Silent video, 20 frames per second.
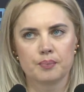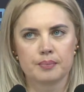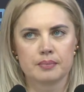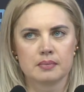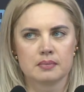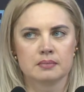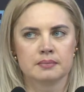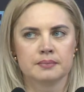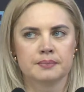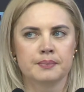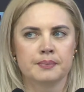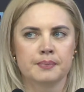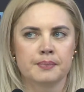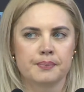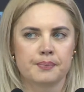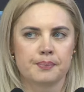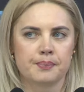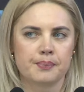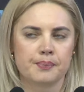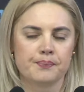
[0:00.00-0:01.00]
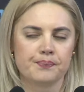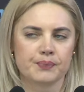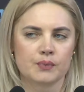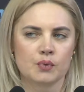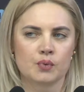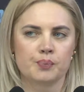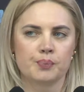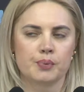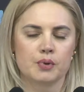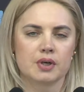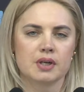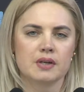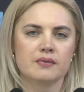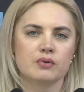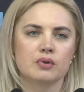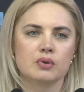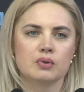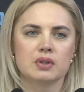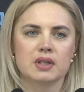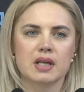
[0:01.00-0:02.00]
to become
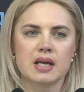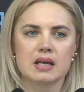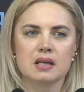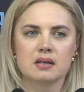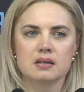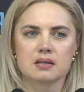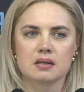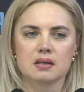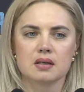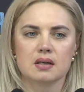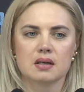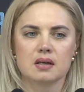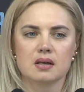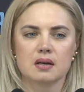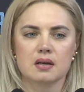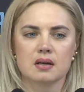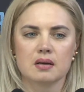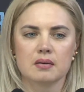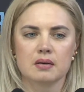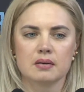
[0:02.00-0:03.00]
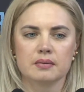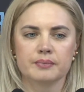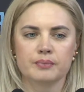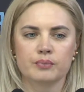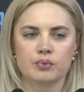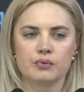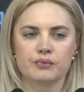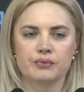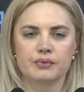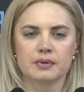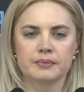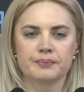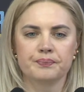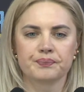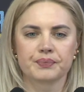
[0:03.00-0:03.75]
candidates for caring about the children